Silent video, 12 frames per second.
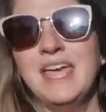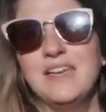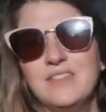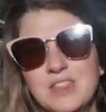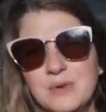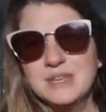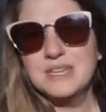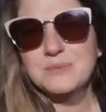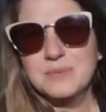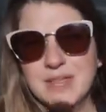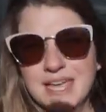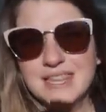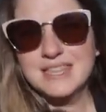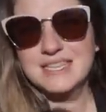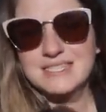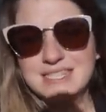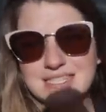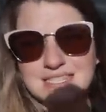even though we didn't plant
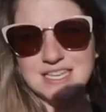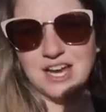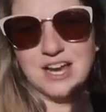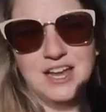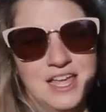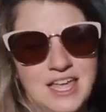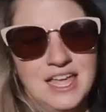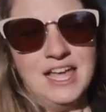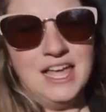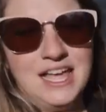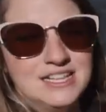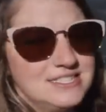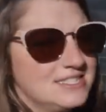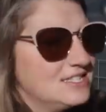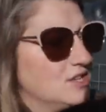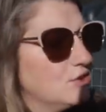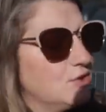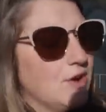this year, it's
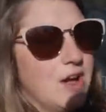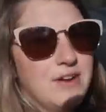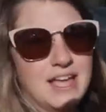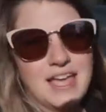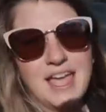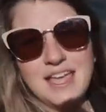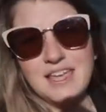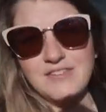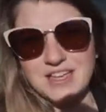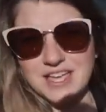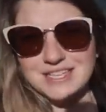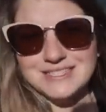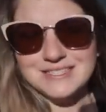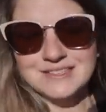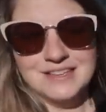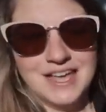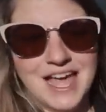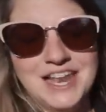still growing and giving us
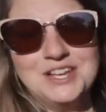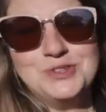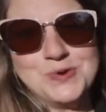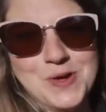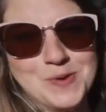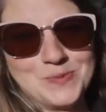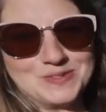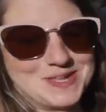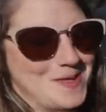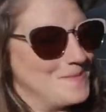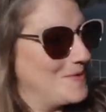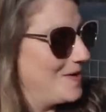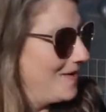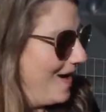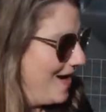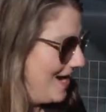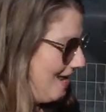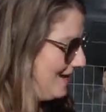an enjoyable time in our
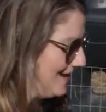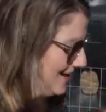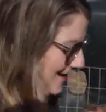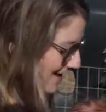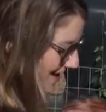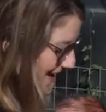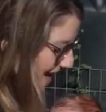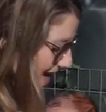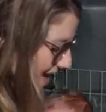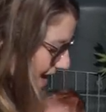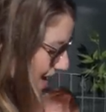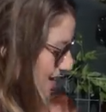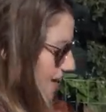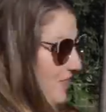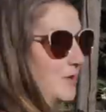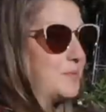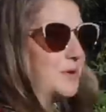garden. Another